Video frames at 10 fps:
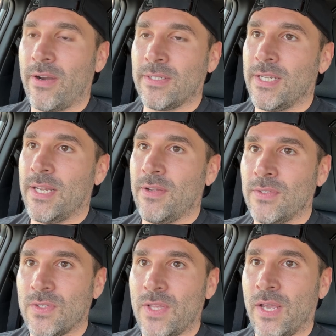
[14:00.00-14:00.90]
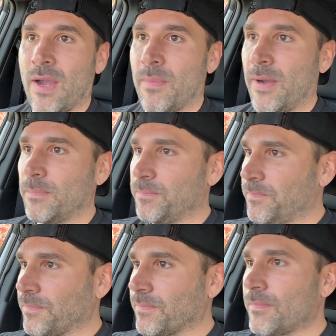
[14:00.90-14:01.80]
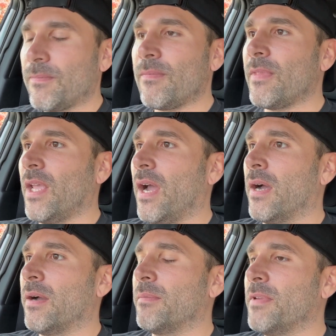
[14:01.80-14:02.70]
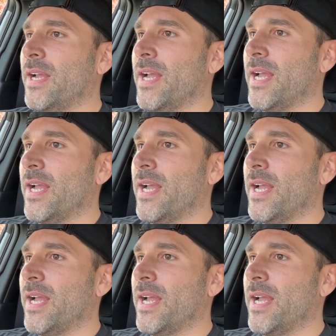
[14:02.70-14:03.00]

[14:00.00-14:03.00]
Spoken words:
RCQs as they come up. And